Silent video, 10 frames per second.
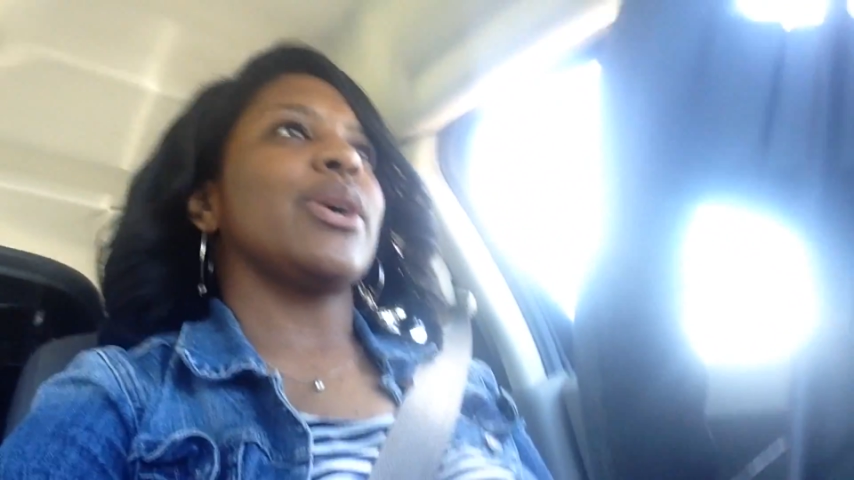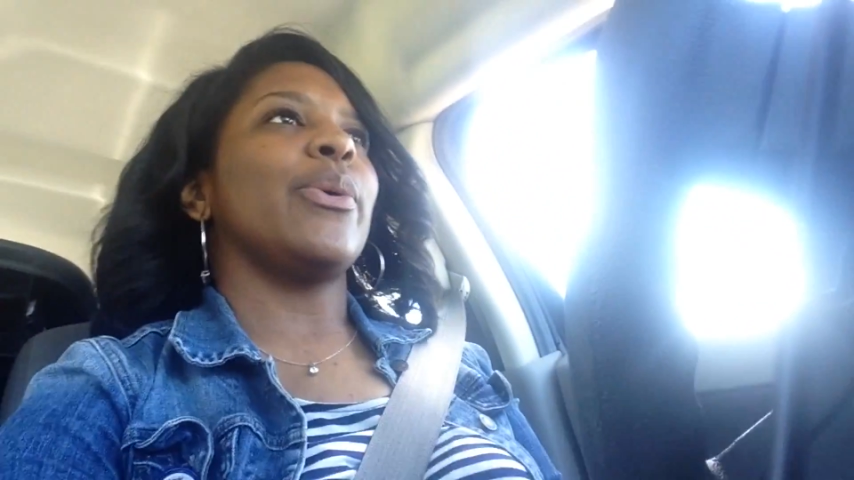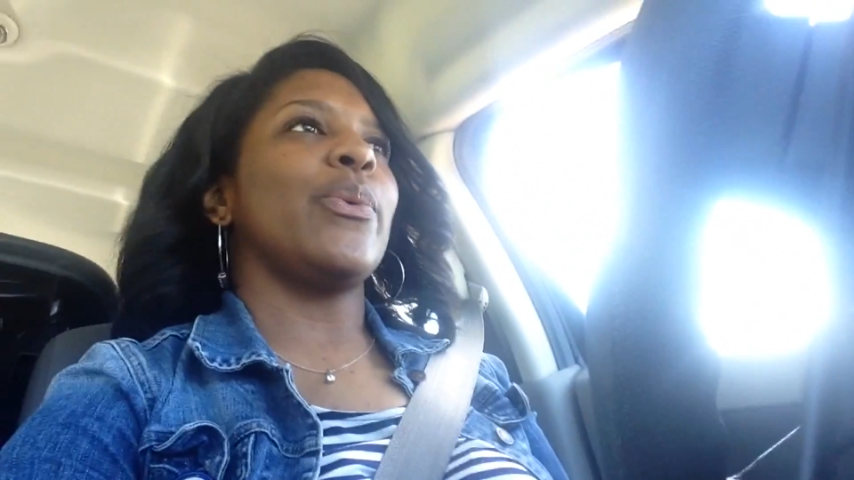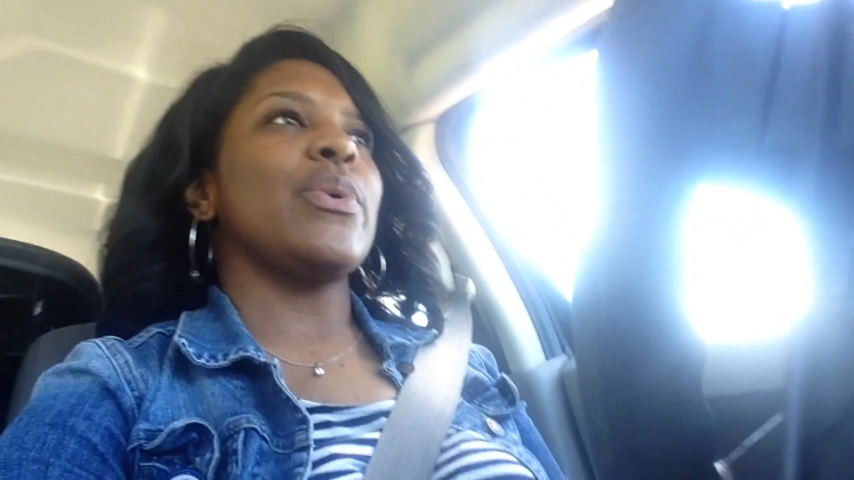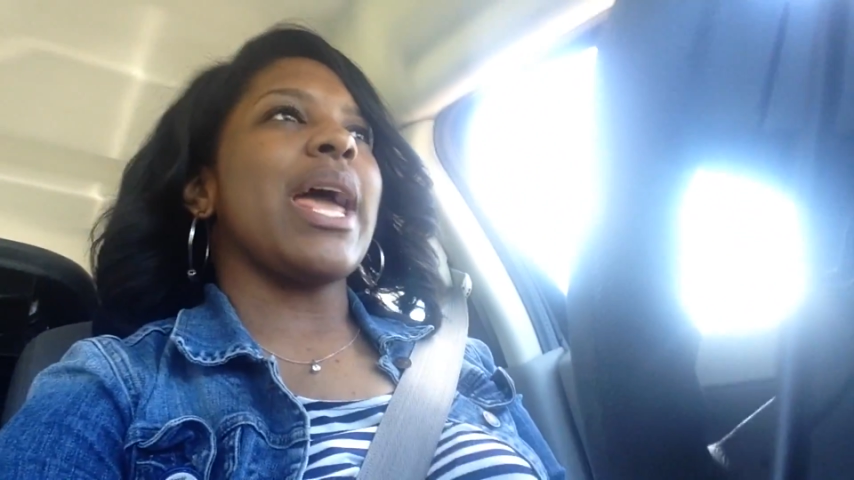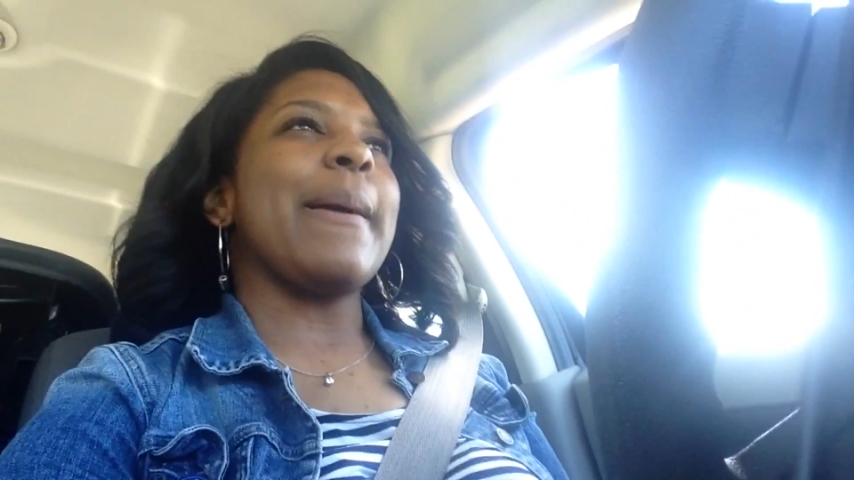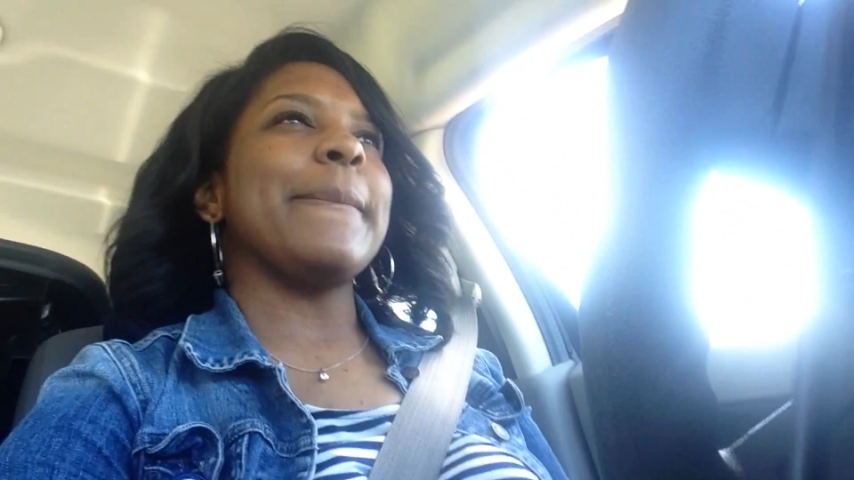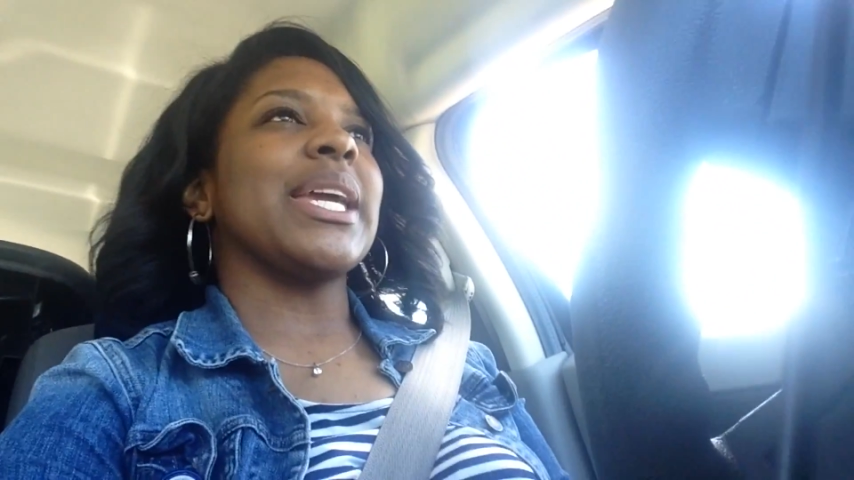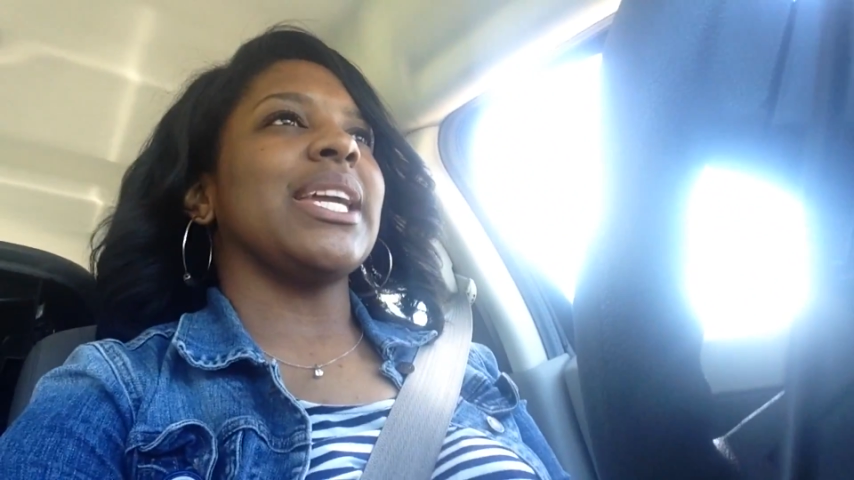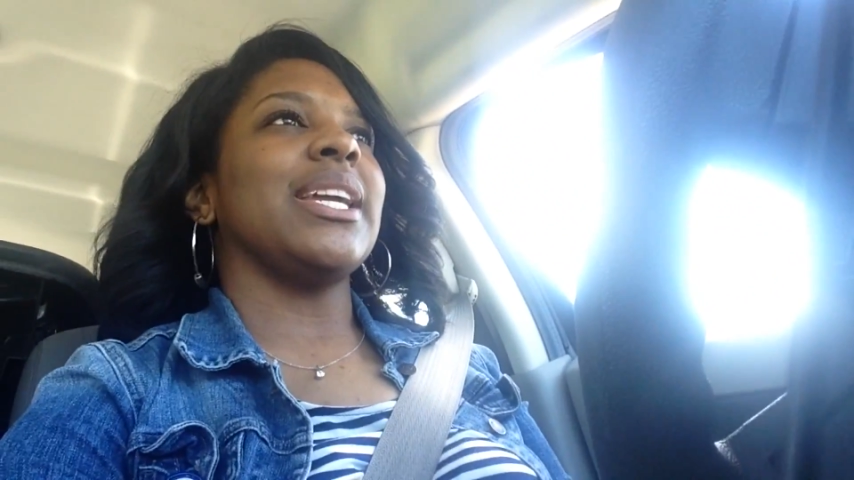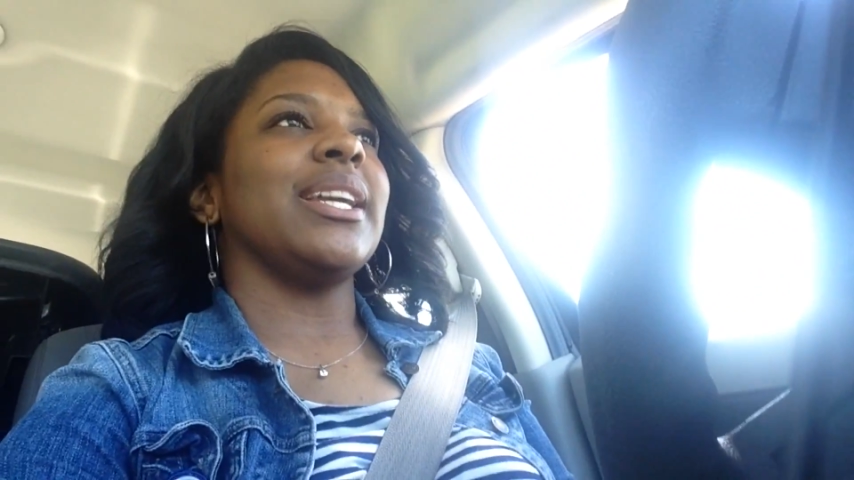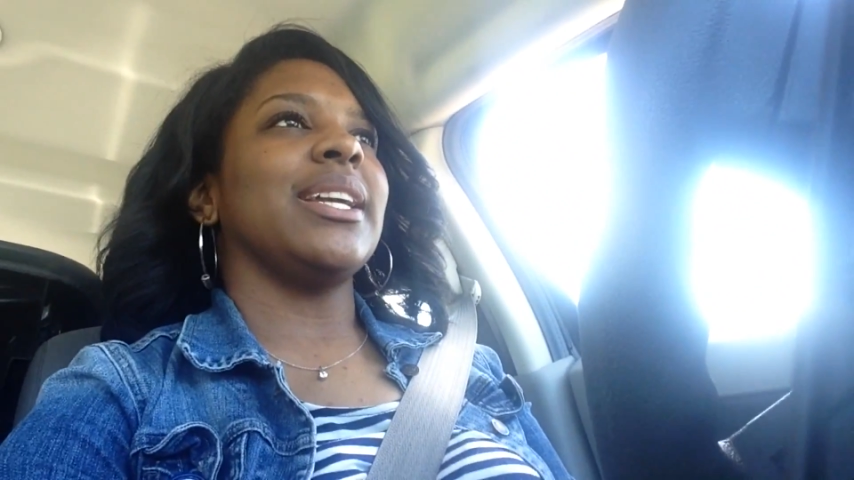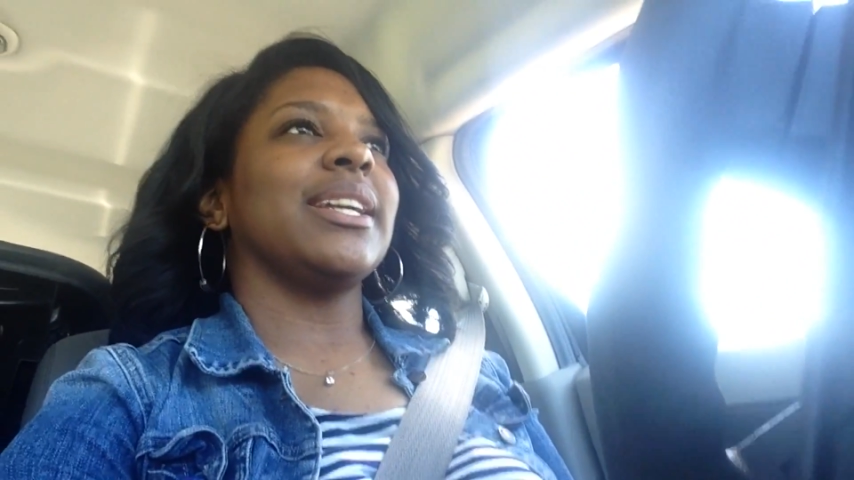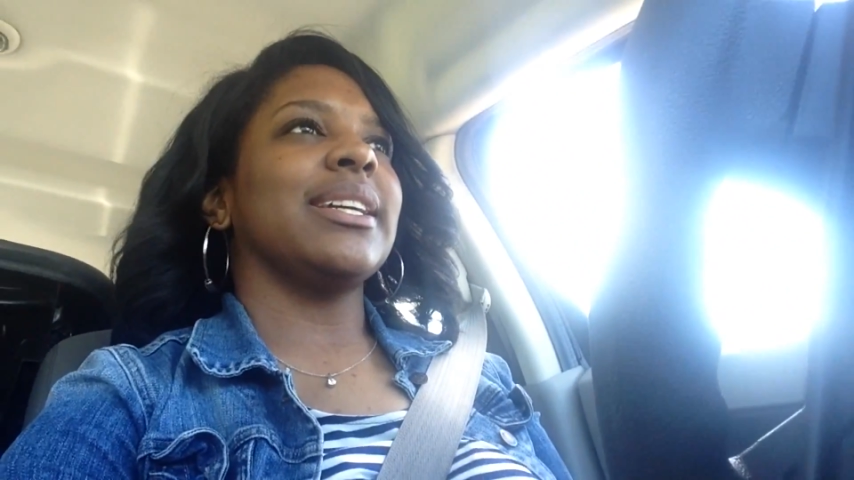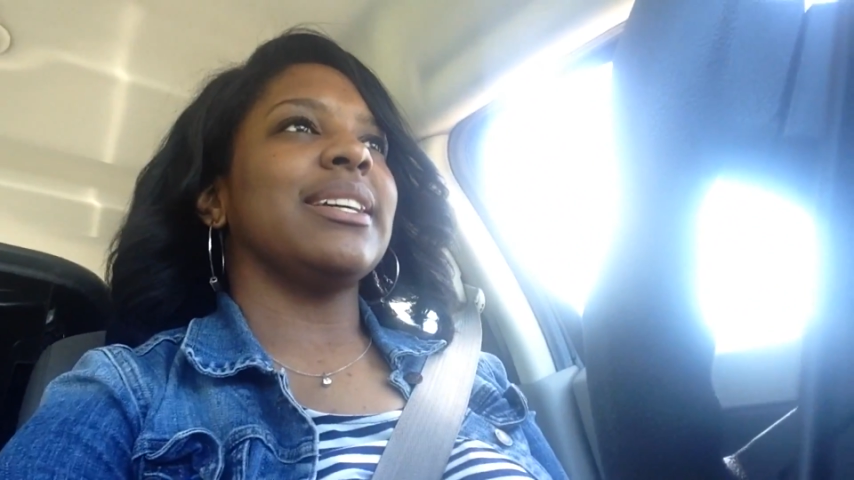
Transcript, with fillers: So that means